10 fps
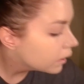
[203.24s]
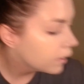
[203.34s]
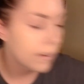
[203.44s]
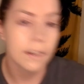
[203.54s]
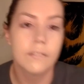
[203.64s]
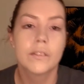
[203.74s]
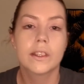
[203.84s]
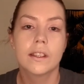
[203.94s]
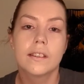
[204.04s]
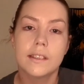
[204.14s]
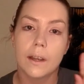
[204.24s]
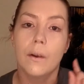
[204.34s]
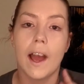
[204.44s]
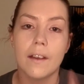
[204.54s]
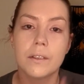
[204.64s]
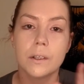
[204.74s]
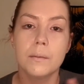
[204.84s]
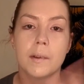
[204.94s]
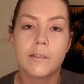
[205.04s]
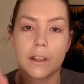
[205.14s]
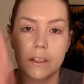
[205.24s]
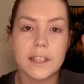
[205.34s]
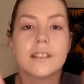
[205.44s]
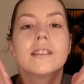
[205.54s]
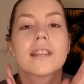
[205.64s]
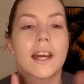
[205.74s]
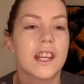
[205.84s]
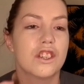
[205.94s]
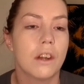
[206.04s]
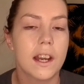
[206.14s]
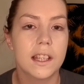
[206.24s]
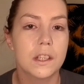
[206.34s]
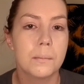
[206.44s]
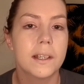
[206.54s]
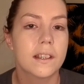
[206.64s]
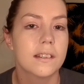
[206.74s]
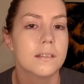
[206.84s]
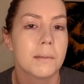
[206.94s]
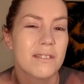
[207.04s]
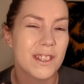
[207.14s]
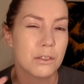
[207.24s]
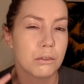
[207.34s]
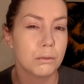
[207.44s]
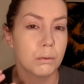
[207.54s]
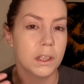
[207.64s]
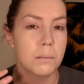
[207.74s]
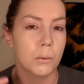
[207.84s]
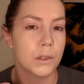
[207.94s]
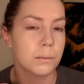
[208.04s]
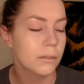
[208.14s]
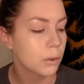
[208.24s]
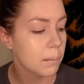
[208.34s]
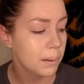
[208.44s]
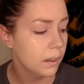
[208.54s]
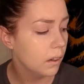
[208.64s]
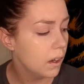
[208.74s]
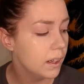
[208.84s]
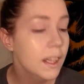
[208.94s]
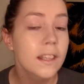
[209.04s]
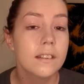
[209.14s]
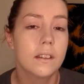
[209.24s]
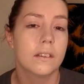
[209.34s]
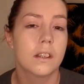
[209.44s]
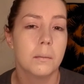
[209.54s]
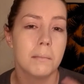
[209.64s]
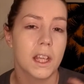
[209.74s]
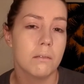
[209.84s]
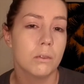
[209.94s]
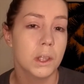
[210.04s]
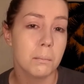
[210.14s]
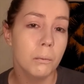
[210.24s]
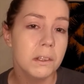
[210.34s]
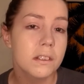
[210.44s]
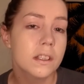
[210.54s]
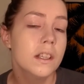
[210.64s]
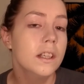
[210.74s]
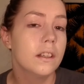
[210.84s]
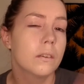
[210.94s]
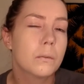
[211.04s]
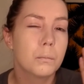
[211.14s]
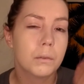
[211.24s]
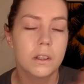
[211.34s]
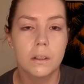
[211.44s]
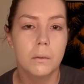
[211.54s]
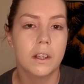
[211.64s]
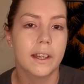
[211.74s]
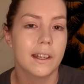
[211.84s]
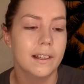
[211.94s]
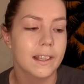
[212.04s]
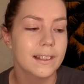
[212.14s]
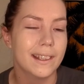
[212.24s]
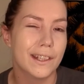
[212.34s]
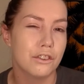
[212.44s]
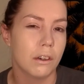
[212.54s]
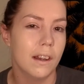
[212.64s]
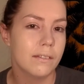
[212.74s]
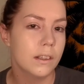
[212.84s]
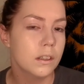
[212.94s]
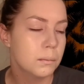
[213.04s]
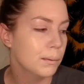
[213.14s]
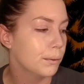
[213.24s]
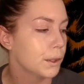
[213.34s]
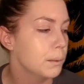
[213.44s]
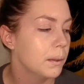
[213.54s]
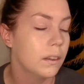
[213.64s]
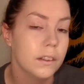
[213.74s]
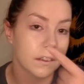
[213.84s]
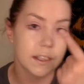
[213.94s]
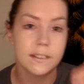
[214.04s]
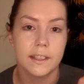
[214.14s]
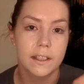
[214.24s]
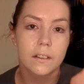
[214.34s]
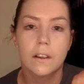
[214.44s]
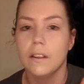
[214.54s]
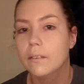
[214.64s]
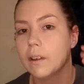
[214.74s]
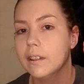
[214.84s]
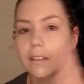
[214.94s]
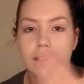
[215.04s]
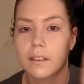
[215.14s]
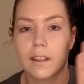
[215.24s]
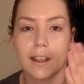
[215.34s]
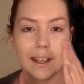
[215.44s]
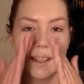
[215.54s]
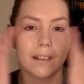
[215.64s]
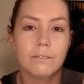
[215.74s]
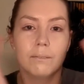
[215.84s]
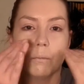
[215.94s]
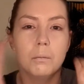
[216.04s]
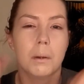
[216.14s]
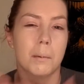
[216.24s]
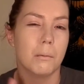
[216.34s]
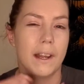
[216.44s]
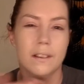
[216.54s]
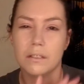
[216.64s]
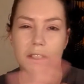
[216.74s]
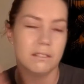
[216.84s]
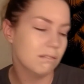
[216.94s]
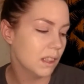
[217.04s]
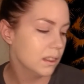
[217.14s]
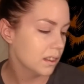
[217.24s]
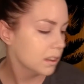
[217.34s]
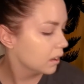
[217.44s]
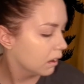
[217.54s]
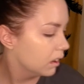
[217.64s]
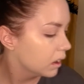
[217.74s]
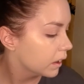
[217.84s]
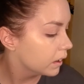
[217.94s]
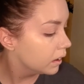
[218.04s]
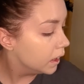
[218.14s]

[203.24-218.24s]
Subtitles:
Okay, so after my foundation's kind of dried a little bit because my face was really moist before I put it on, so it's going to make it really moist. You're going to want to kind of like let it dry first before you put on your concealer, otherwise it's just kind of rub around and it isn't going to look good.